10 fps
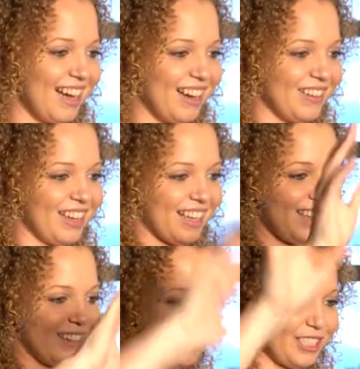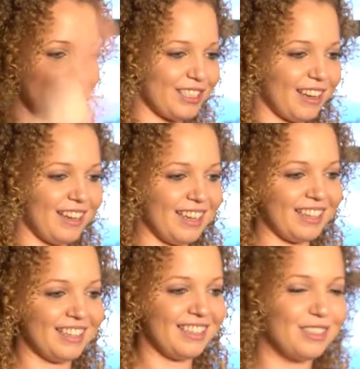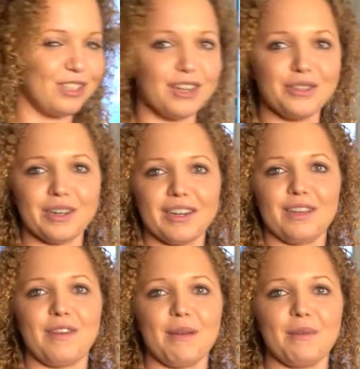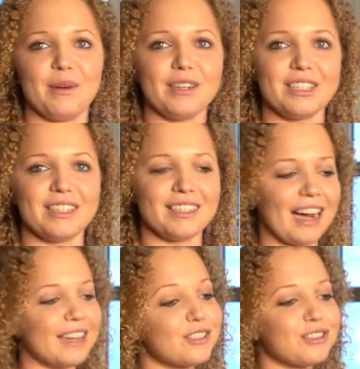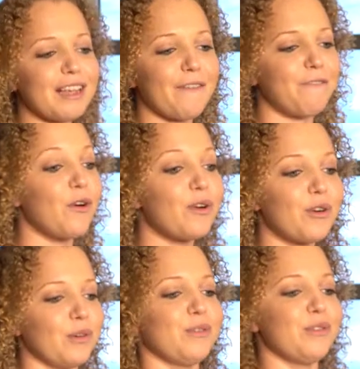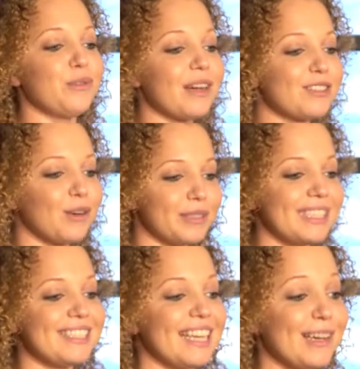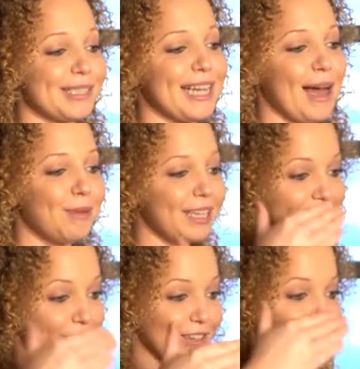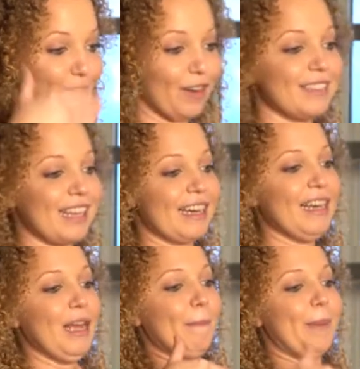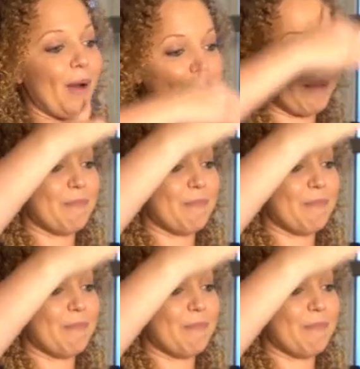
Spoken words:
Oh, hello, Gigi's aunt. John, you got any family watching? Guys, there's like a full crew. You guys are only seeing what's happening here on the front side, but on the